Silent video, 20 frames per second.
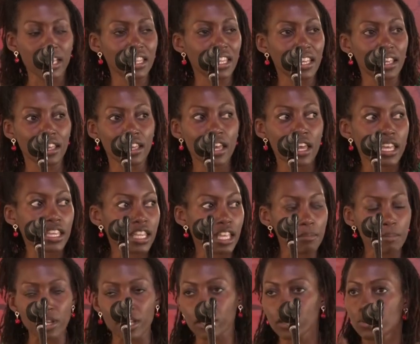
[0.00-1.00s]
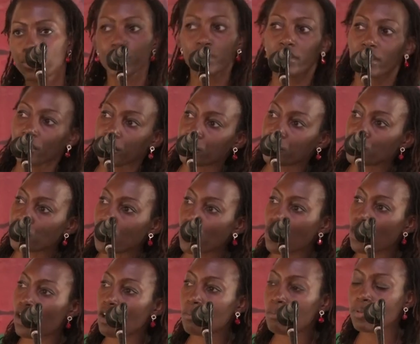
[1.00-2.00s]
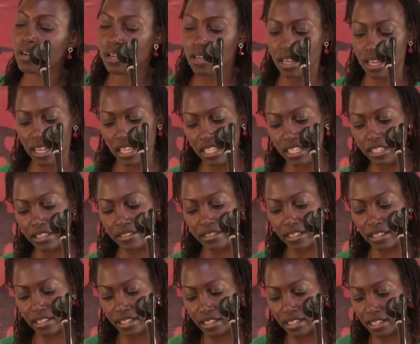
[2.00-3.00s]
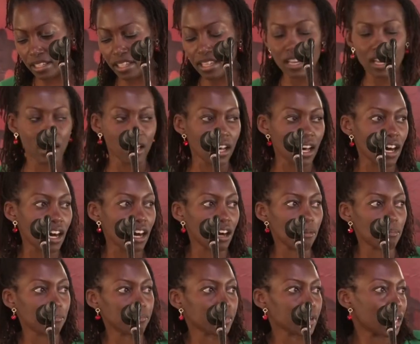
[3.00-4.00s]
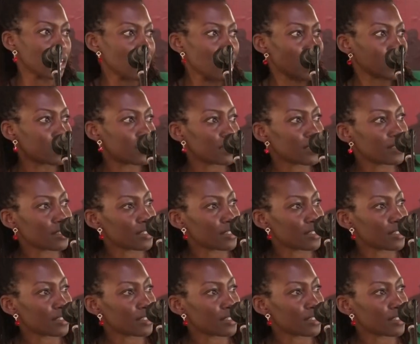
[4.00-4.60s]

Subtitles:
They may quit their job easily, cut